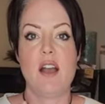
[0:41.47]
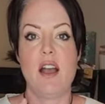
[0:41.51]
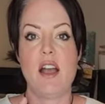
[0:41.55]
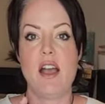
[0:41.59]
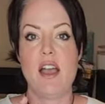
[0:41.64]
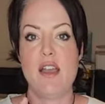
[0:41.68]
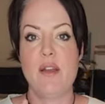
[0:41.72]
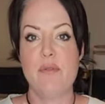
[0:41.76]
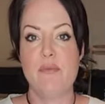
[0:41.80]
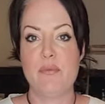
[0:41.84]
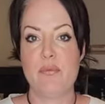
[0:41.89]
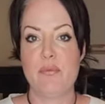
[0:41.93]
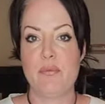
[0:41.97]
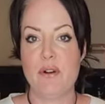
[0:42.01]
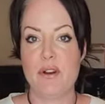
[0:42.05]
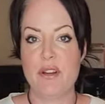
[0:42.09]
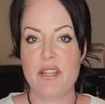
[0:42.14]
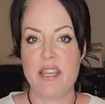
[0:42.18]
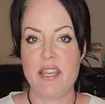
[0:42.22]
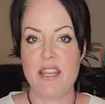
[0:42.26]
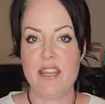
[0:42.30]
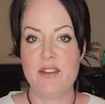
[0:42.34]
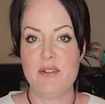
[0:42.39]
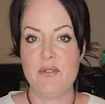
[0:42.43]
I'm
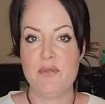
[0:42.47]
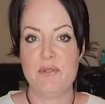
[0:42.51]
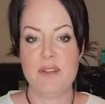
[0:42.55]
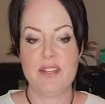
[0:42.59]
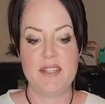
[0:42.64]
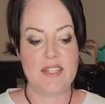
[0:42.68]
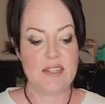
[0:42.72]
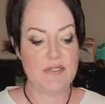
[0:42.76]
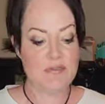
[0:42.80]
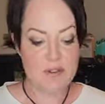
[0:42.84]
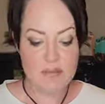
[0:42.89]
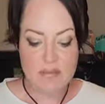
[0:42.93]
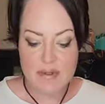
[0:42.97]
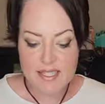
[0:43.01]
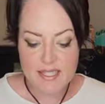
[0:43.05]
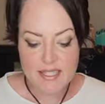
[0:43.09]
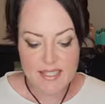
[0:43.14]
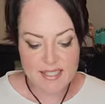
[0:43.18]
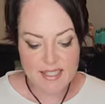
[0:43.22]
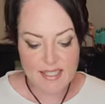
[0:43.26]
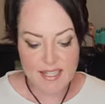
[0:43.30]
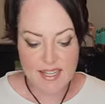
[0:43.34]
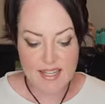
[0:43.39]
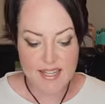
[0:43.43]
working with different
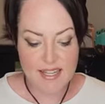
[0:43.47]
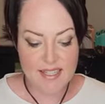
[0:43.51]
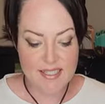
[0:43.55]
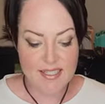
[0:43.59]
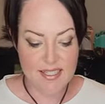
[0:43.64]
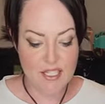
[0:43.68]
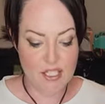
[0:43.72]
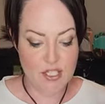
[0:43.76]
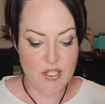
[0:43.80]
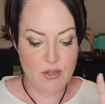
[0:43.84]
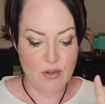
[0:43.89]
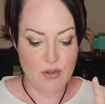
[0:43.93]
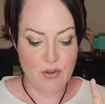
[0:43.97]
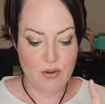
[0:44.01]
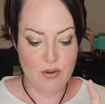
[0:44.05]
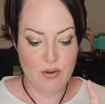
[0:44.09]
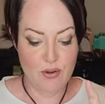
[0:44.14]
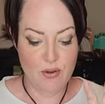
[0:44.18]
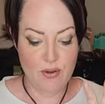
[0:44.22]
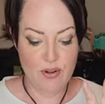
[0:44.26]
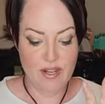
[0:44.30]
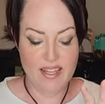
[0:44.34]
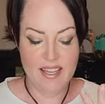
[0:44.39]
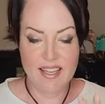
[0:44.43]
businesses
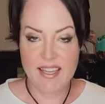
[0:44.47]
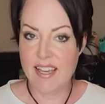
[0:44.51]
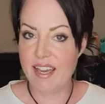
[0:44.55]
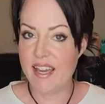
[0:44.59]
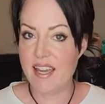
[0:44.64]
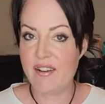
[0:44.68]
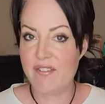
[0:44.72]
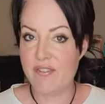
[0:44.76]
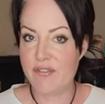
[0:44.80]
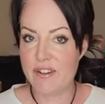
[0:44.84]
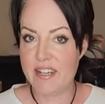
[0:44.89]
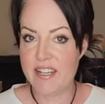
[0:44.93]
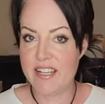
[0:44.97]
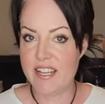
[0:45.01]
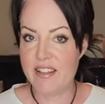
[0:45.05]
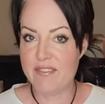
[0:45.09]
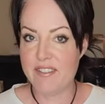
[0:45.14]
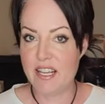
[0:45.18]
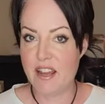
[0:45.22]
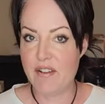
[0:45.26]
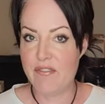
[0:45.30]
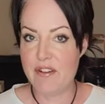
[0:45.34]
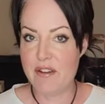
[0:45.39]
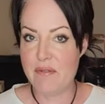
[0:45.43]
to get free
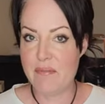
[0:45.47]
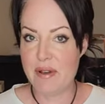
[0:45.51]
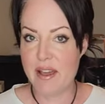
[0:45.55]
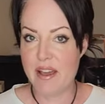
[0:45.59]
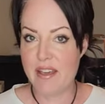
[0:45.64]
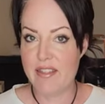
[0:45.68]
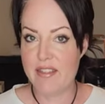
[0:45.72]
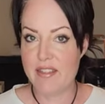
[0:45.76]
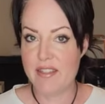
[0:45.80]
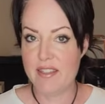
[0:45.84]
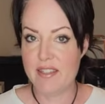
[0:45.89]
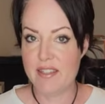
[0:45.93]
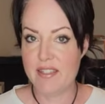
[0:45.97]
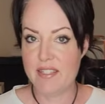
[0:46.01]
gifts every month,